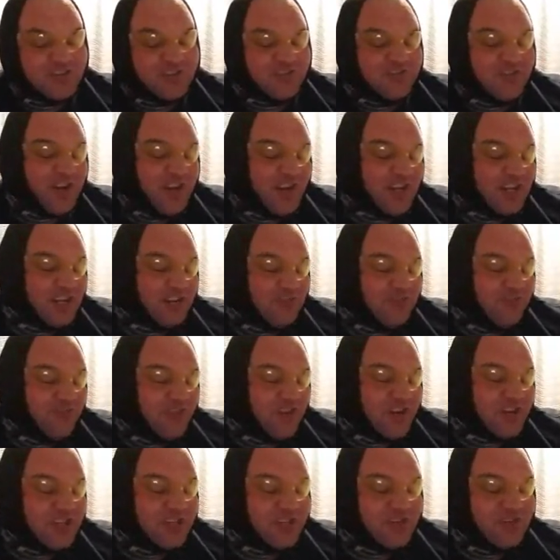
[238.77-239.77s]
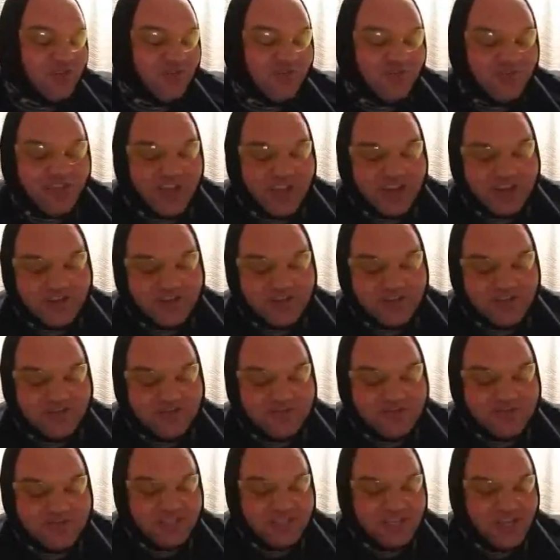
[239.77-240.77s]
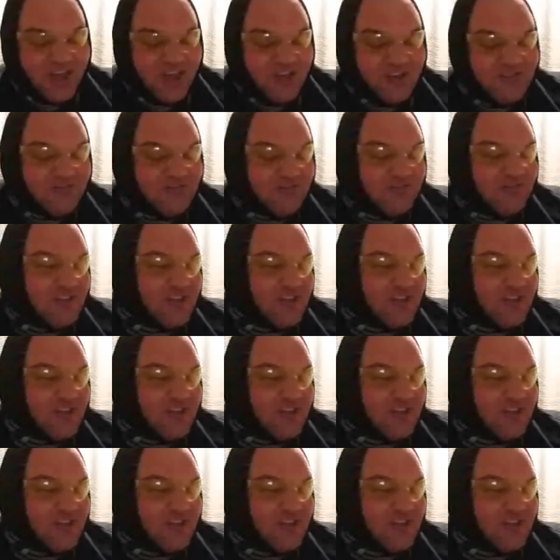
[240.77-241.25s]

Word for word: Stranger Things, and all that stuff.